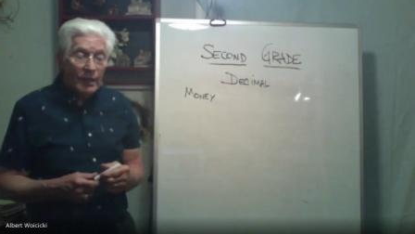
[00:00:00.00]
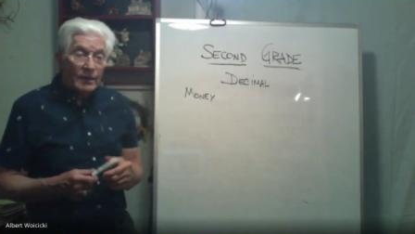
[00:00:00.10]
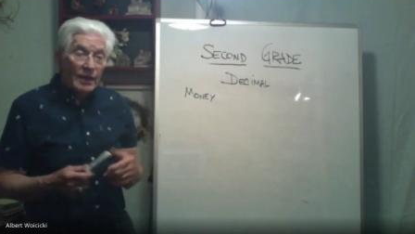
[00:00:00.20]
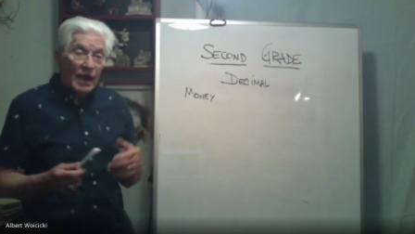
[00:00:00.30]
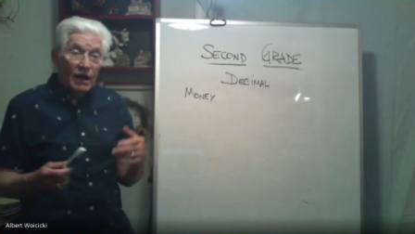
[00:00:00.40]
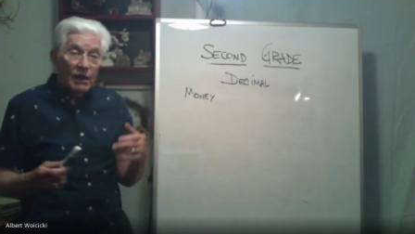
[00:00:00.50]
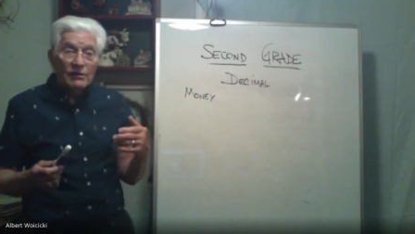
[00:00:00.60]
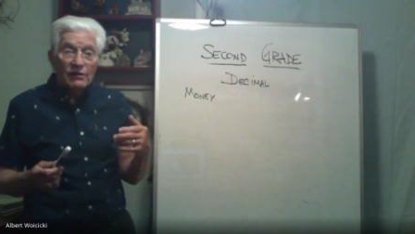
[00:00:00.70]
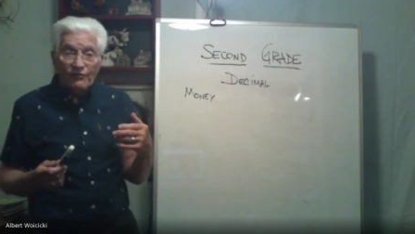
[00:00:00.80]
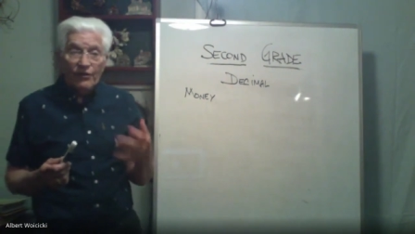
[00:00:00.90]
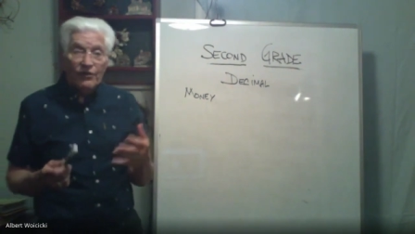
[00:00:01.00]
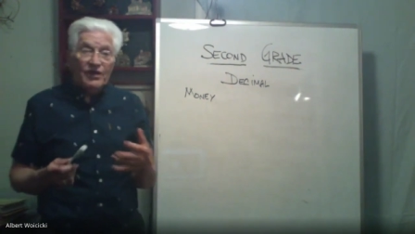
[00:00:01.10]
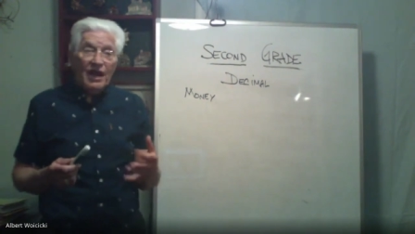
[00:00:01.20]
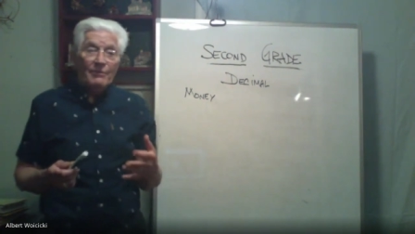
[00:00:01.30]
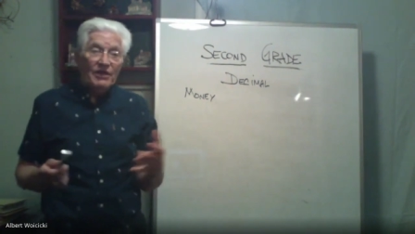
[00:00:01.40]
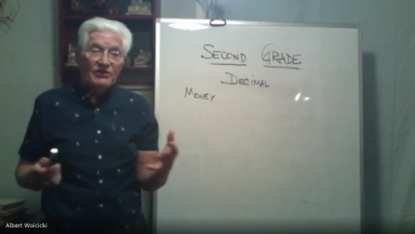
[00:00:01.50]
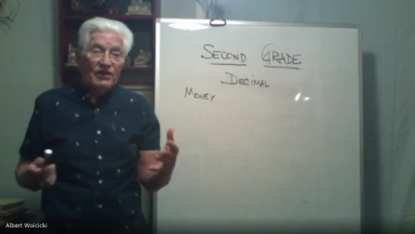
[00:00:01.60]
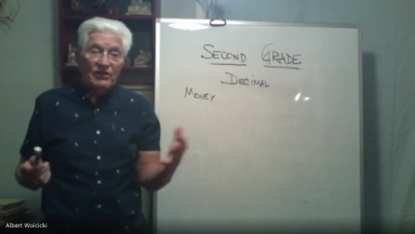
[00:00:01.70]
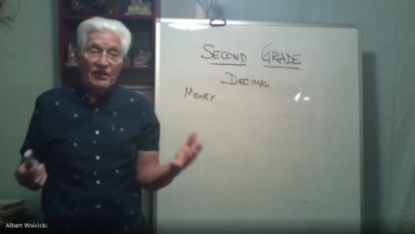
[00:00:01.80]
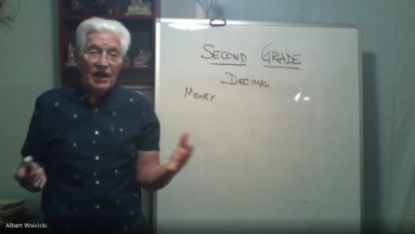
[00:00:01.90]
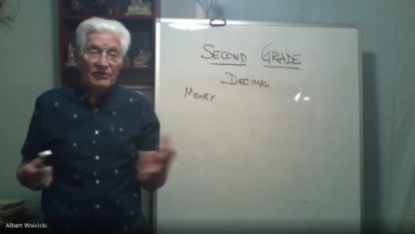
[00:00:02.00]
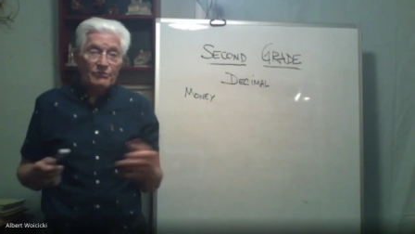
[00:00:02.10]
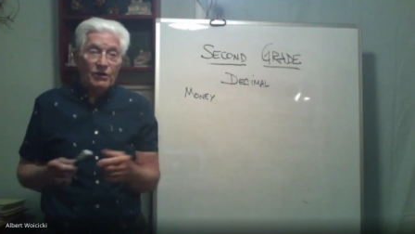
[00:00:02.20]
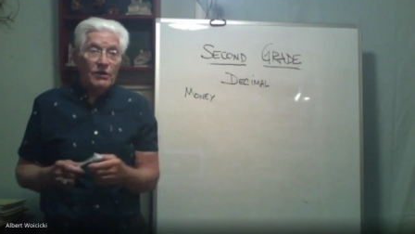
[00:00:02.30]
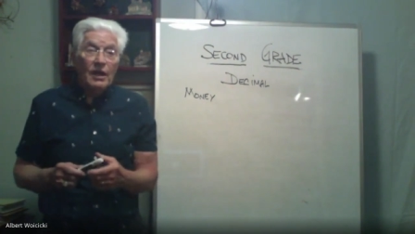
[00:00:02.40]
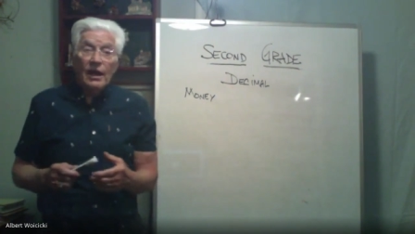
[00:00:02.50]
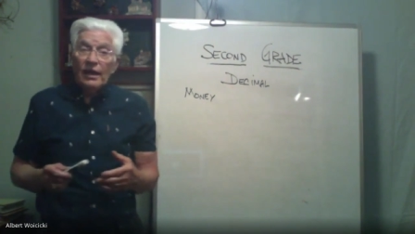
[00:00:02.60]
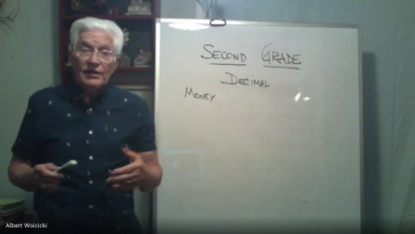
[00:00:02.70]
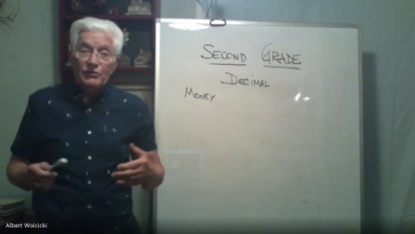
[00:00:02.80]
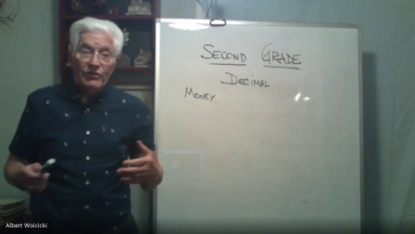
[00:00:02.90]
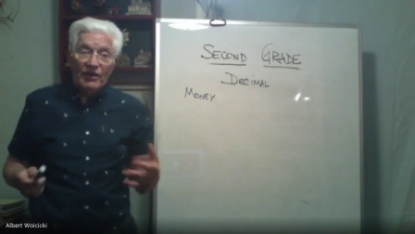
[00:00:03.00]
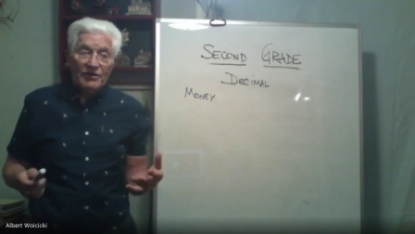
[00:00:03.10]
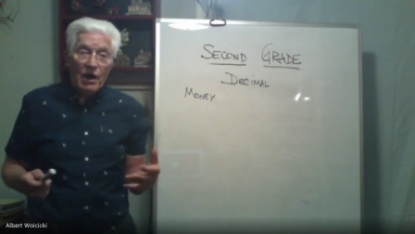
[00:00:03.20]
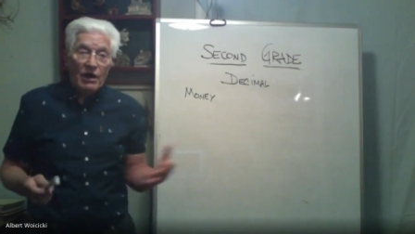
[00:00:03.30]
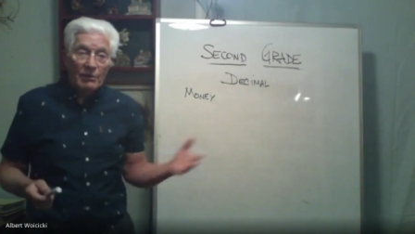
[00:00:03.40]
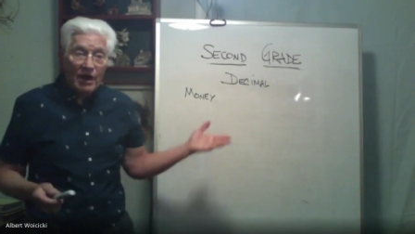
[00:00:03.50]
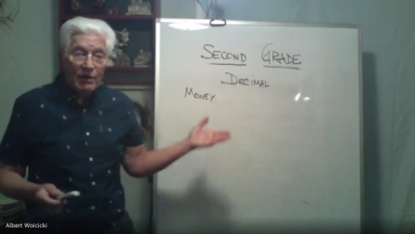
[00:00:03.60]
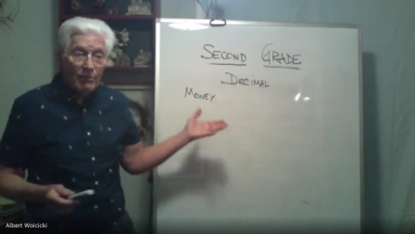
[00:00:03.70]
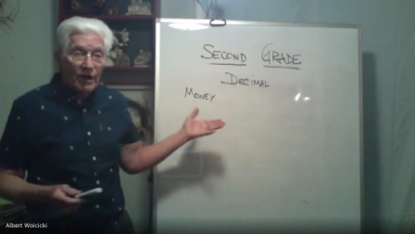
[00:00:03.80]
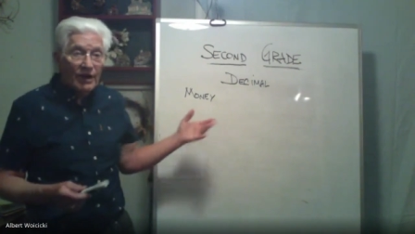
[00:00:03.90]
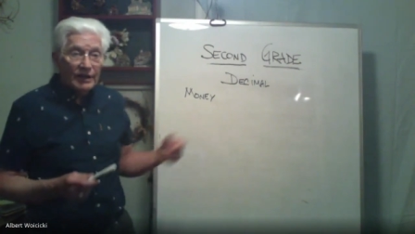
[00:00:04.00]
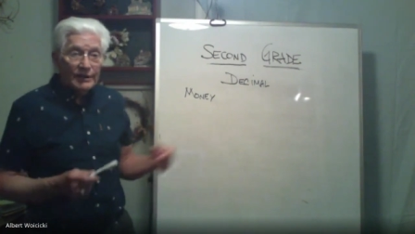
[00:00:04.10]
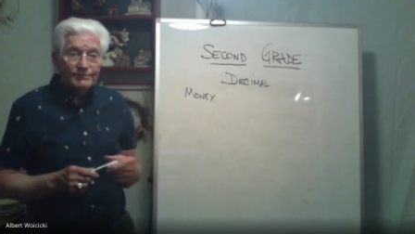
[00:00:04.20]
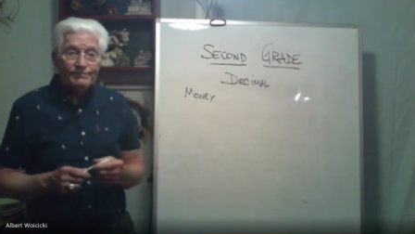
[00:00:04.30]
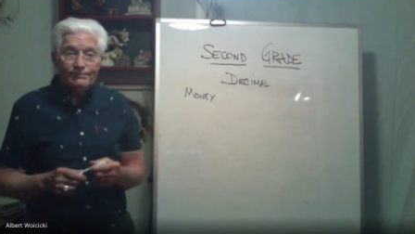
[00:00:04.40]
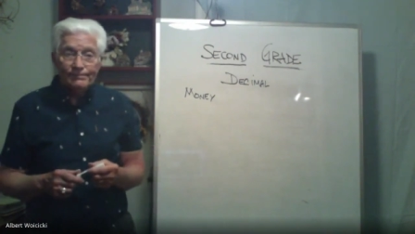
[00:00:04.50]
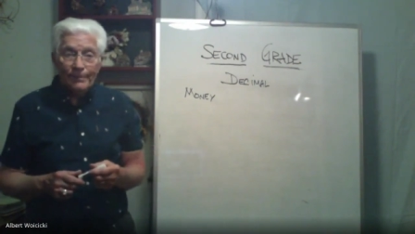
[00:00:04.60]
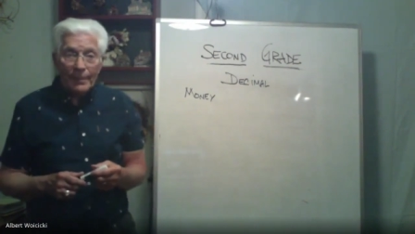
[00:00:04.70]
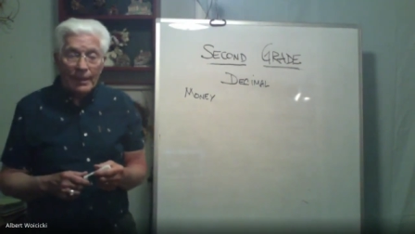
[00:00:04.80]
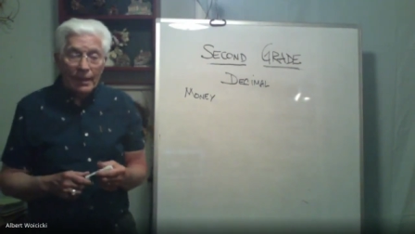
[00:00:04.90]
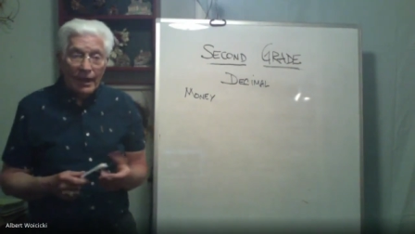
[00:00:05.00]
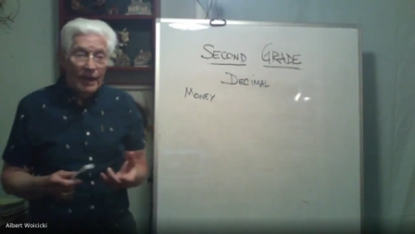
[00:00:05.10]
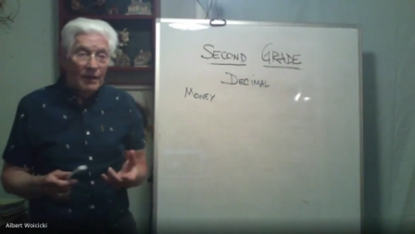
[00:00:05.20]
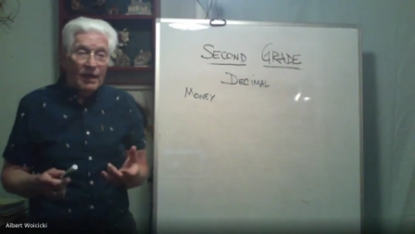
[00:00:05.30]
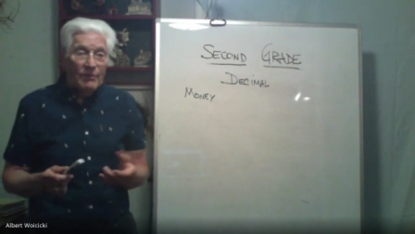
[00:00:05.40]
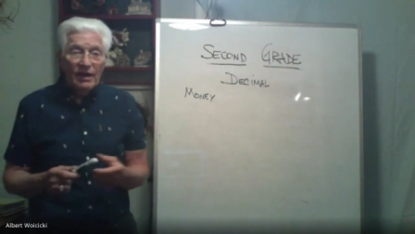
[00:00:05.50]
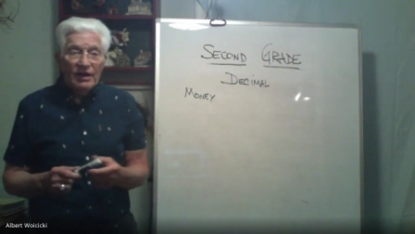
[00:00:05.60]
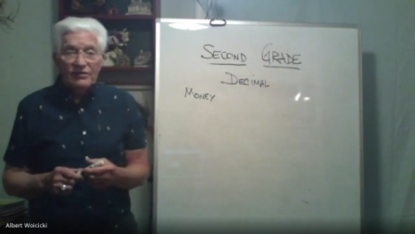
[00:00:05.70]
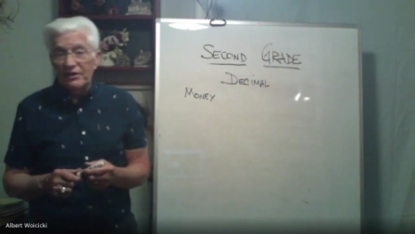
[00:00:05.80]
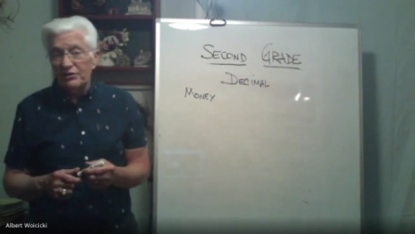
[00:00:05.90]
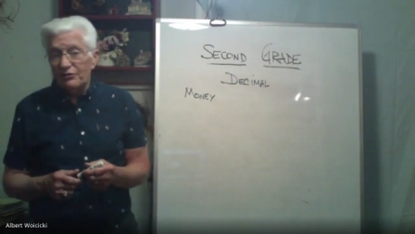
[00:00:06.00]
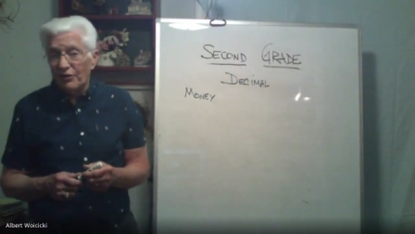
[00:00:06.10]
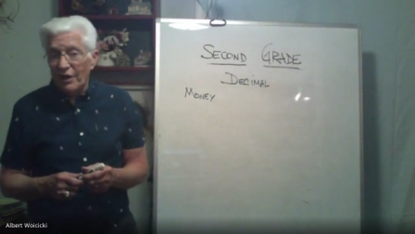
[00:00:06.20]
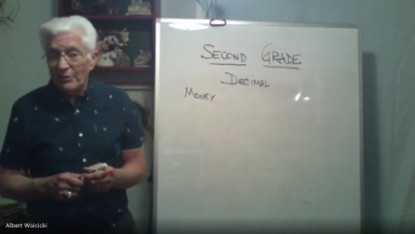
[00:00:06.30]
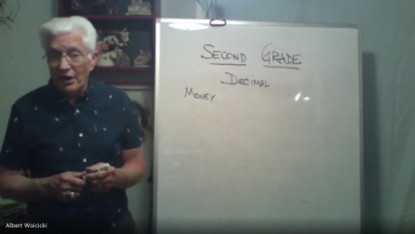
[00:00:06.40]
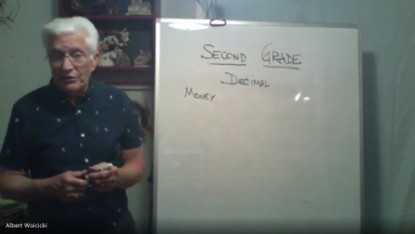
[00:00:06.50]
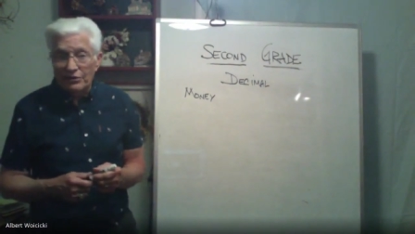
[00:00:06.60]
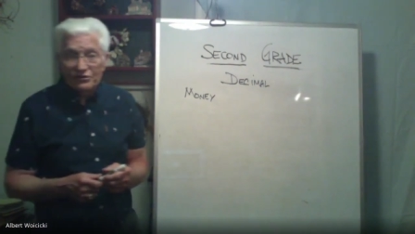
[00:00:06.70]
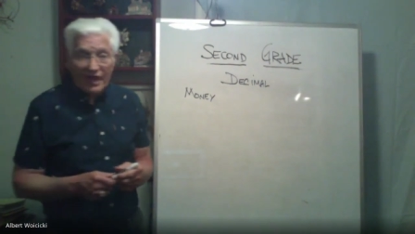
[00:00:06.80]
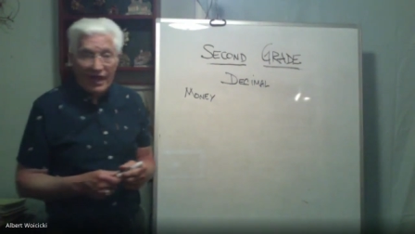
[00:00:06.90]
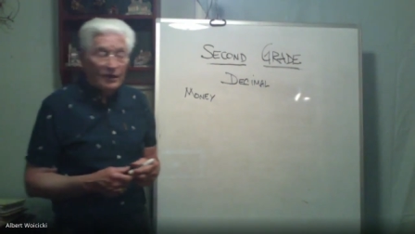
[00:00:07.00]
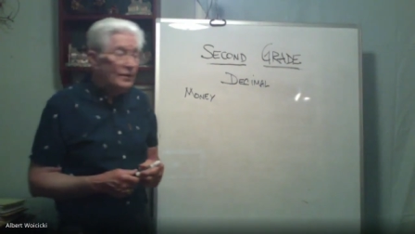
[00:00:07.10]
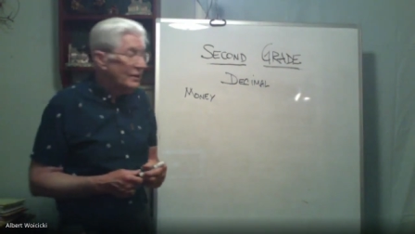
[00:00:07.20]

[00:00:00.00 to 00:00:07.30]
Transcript: Now, the first time they see the decimal is when they talk about money. And money's easy for them to understand.